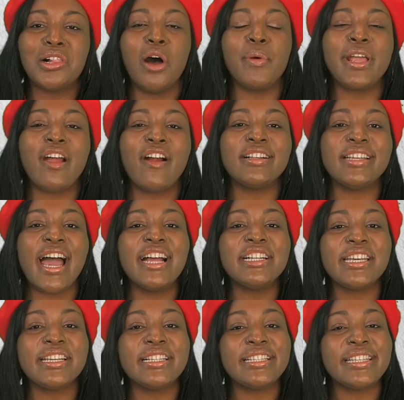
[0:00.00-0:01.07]
Khloe
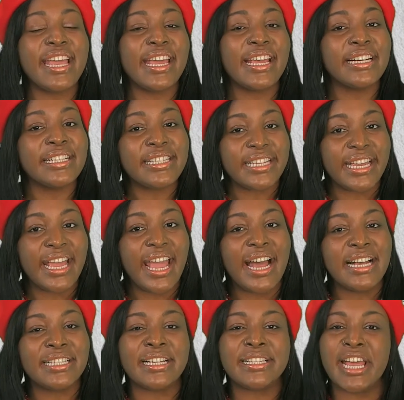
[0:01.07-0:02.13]
Kardashian is taking a seat
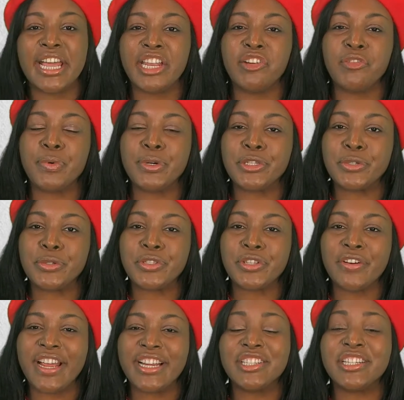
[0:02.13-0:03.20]
as executive
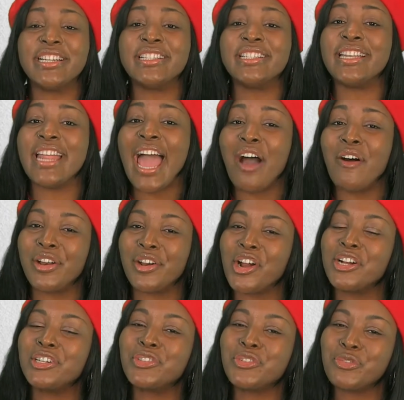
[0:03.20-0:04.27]
producer, and she is now in
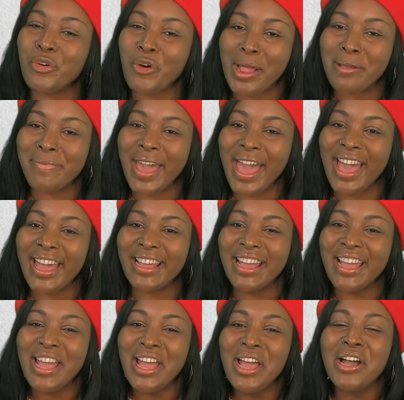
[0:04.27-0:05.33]
her true crime bag.